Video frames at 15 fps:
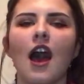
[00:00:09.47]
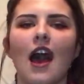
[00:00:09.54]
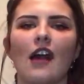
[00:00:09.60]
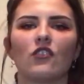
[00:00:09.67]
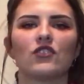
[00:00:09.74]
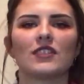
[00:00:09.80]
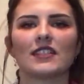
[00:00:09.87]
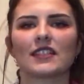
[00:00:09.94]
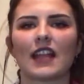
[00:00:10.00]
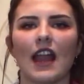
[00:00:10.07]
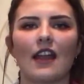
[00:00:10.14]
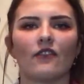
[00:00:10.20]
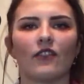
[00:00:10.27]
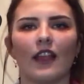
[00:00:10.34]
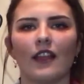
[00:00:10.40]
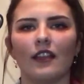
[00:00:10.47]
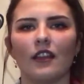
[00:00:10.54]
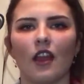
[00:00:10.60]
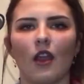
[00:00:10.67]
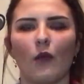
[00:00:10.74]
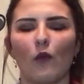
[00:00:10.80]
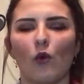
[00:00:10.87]
I'll just kind of let you
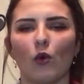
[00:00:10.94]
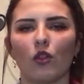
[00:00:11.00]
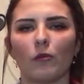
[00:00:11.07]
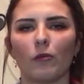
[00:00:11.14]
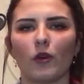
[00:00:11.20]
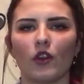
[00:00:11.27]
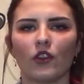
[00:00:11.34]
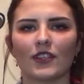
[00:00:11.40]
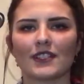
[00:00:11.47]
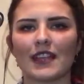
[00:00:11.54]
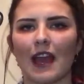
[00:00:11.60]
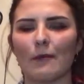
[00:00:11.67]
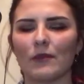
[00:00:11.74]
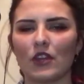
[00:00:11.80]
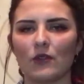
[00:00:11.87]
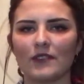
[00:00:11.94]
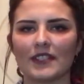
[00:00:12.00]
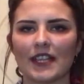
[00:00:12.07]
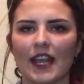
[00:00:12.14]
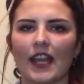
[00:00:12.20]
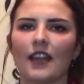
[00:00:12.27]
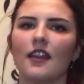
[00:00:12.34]
know all the products that I'm
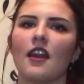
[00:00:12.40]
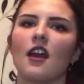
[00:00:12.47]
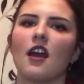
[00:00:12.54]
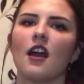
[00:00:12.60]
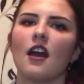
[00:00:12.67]
using.